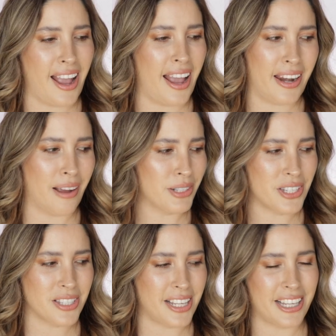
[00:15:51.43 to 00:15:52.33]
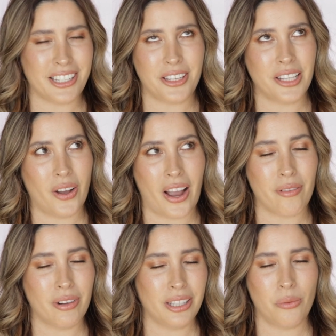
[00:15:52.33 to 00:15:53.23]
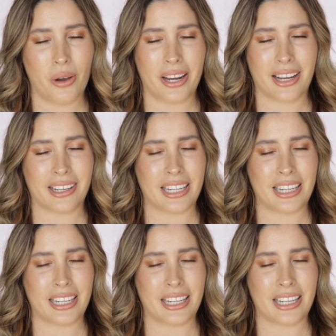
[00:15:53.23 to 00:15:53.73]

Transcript: And I was just thinking, you know, I really want to